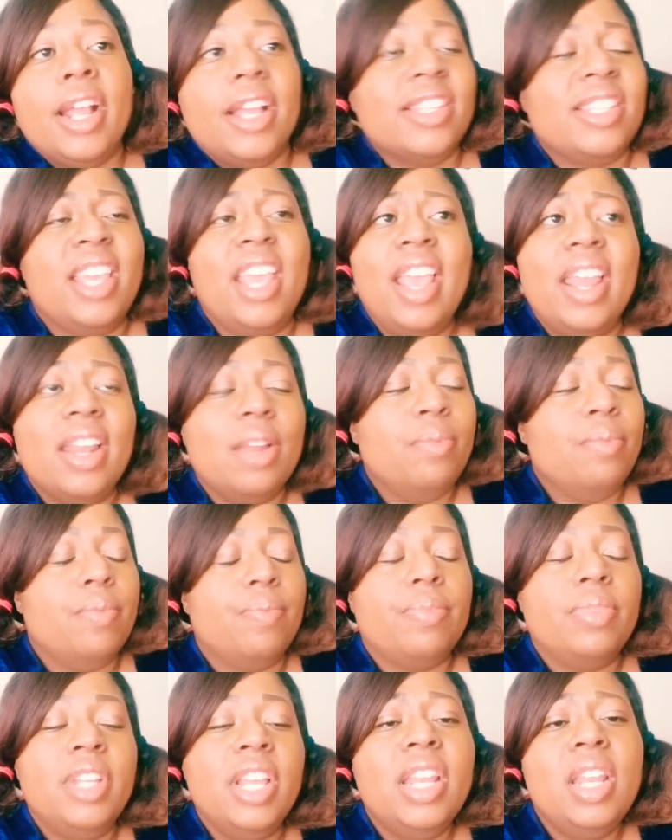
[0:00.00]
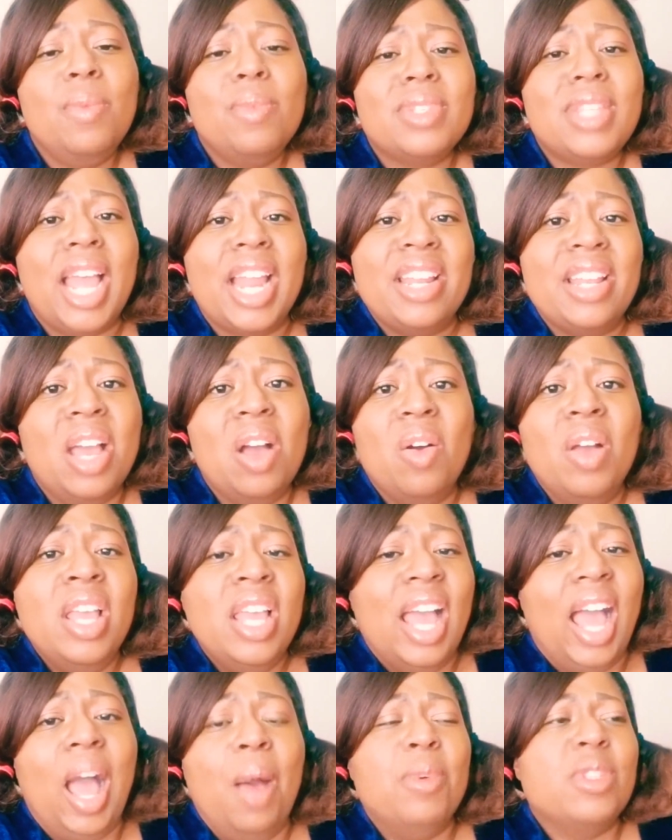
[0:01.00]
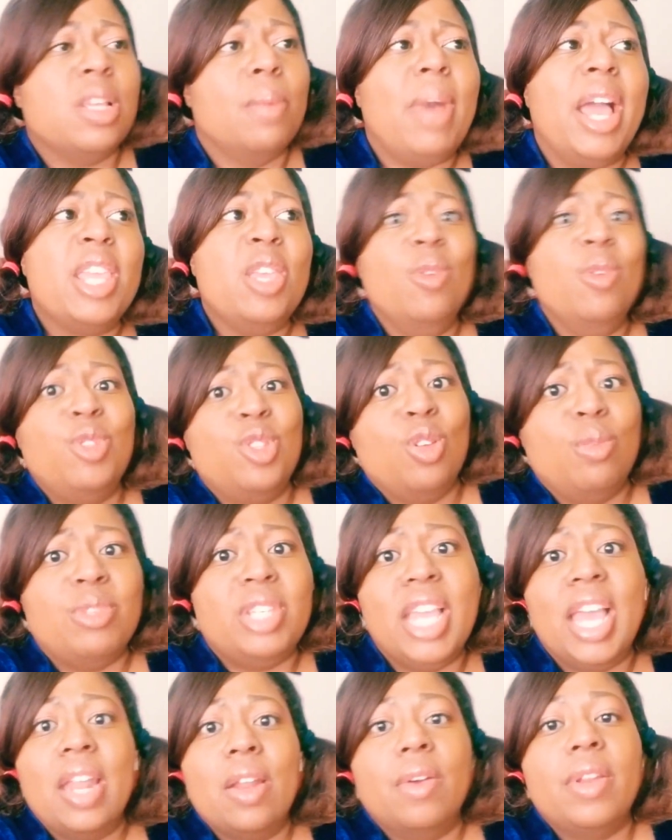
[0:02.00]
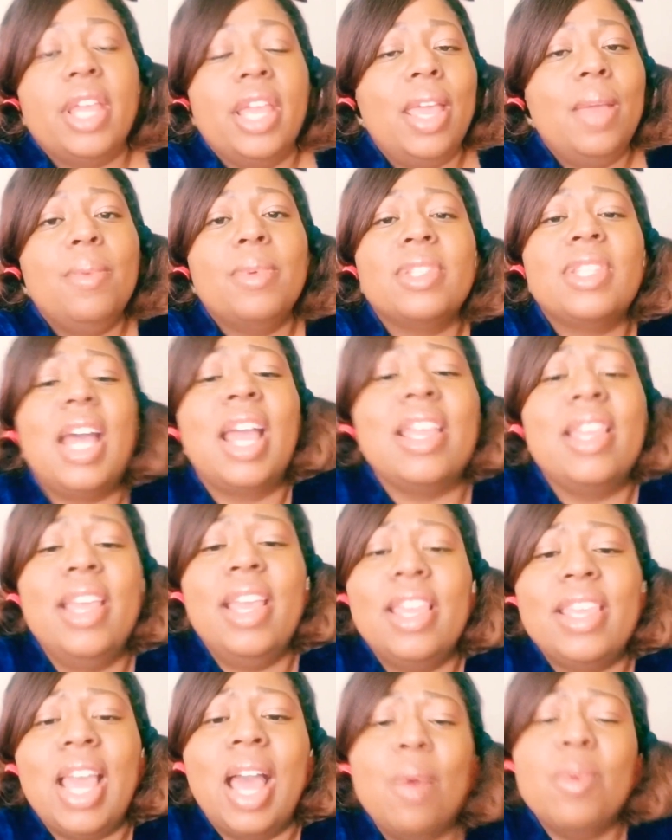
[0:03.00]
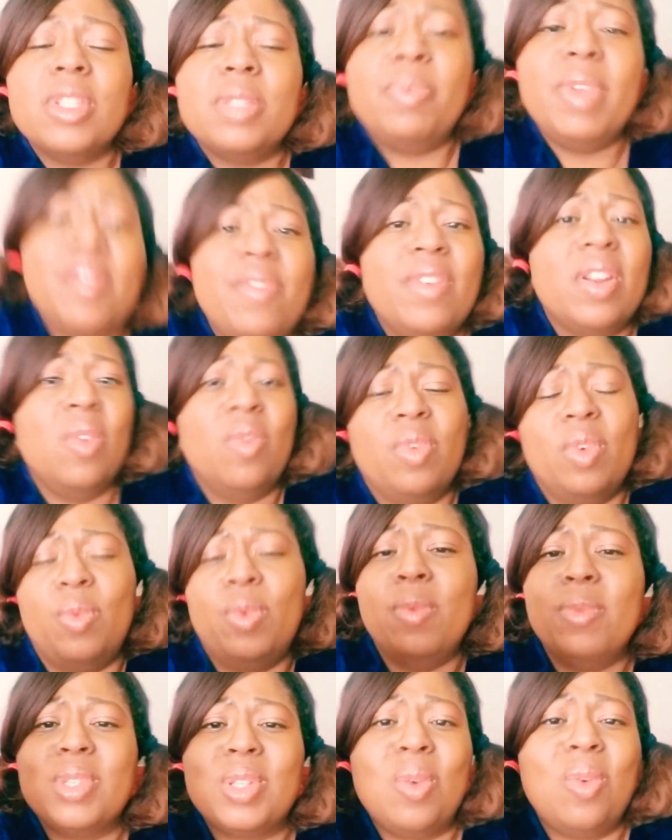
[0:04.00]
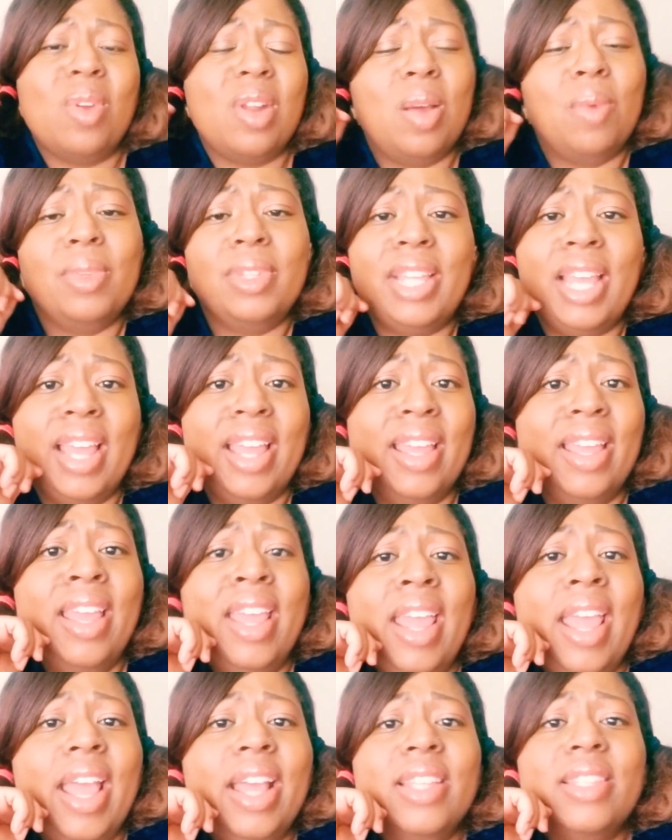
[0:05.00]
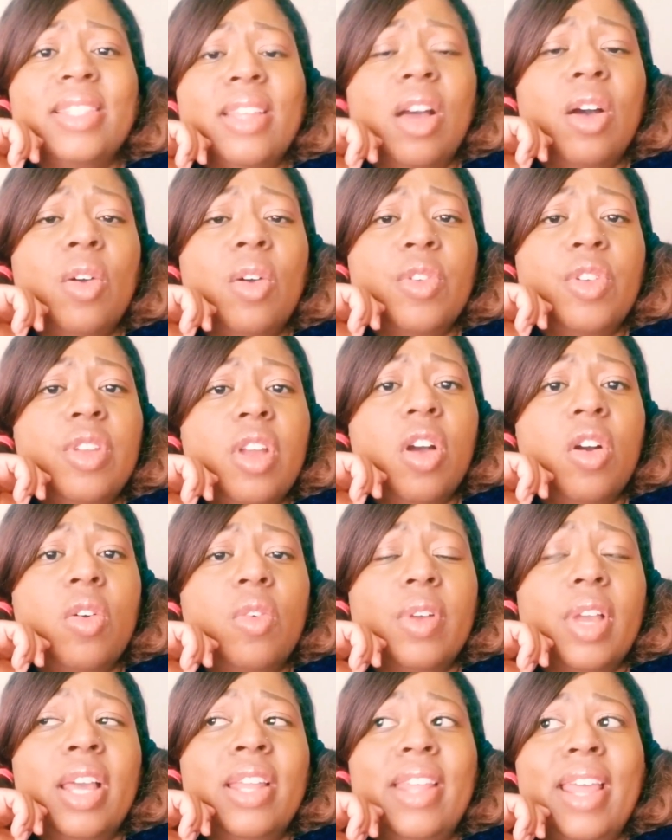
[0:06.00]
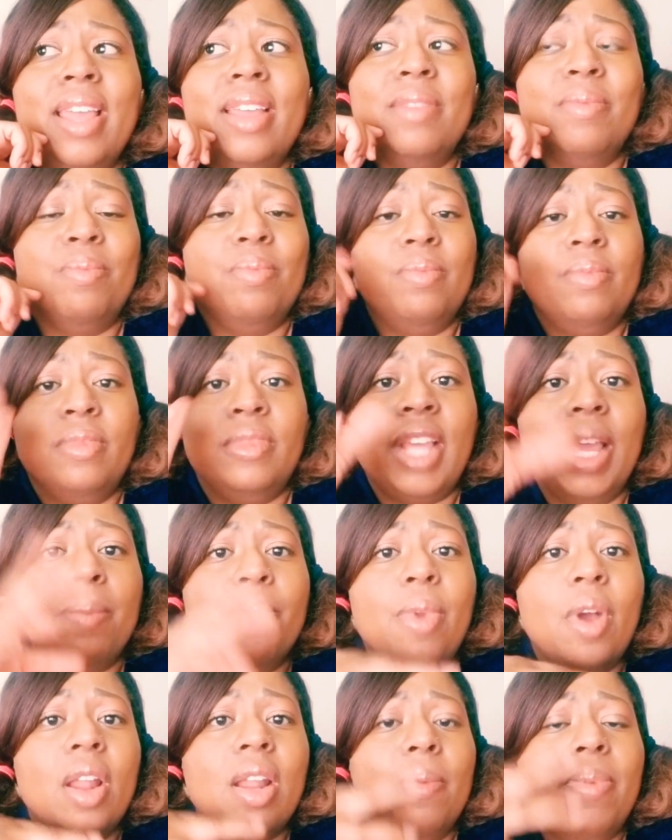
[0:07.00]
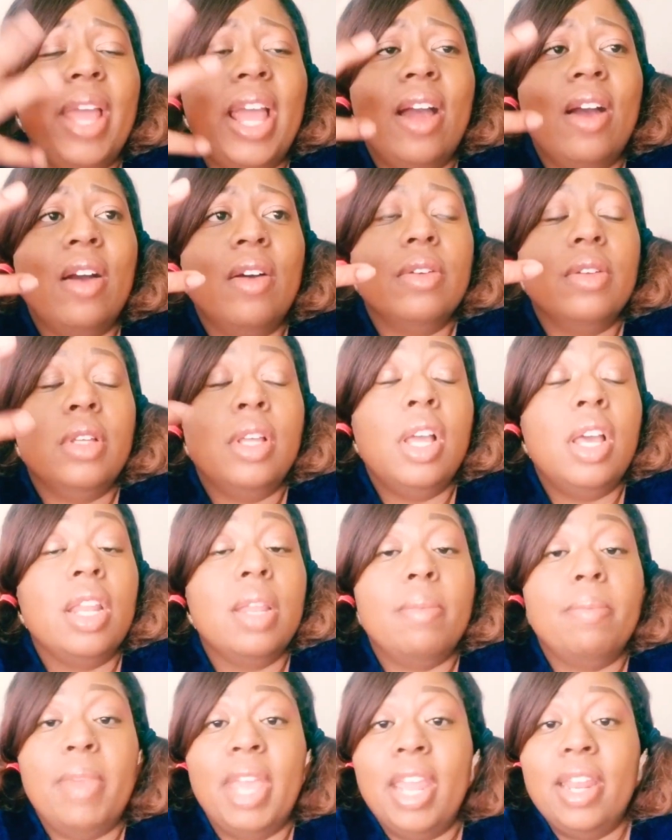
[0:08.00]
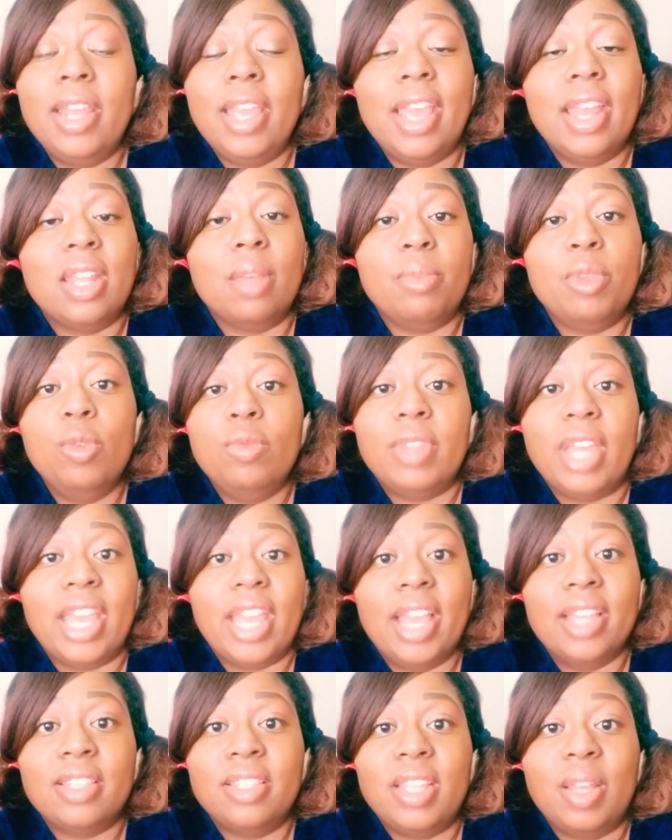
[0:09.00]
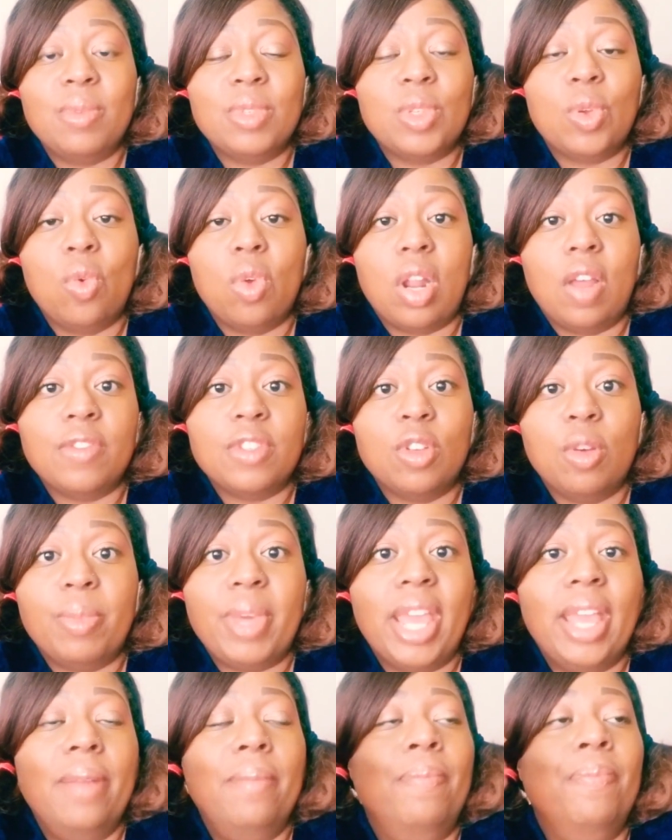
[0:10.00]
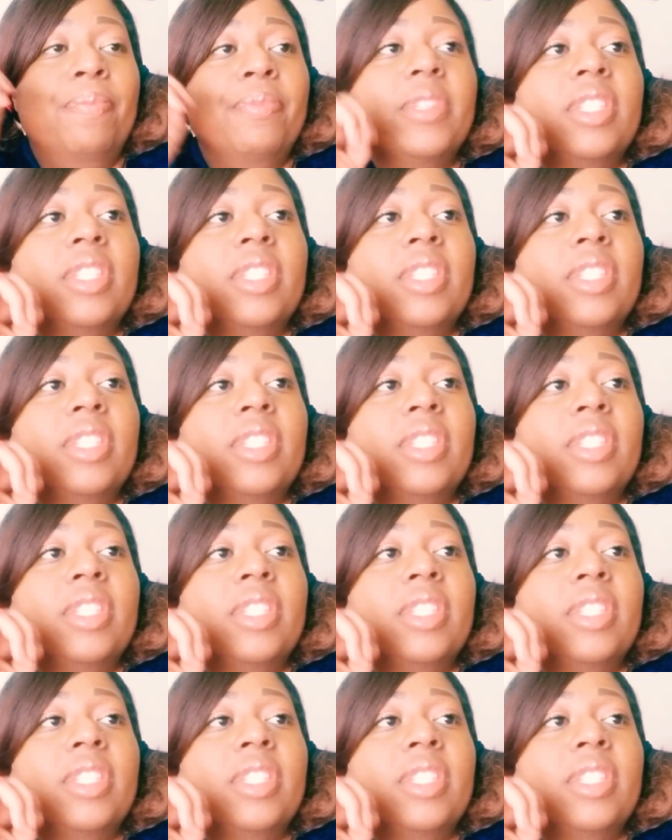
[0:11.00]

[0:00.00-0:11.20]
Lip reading: Because Nene was like, no, I was on my YouTube channel. And he was like, yeah, y'all was beefing over what was going on with that. And so, you know, they brought up how, honey, Andy had to mute their asses. They was going off so bad.